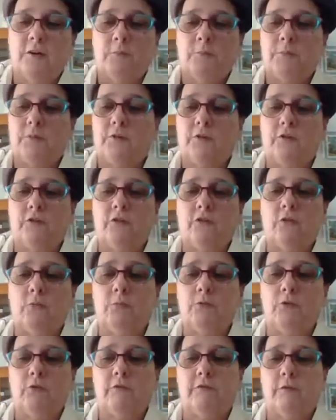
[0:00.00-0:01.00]
but this is a
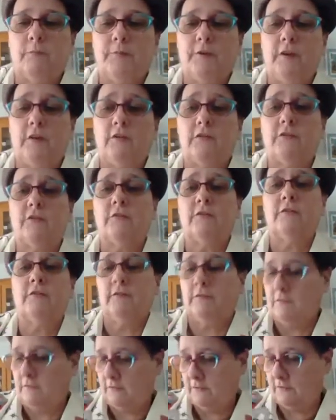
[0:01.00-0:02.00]
beautiful piece.
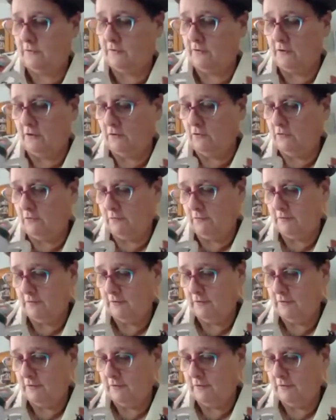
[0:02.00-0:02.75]
So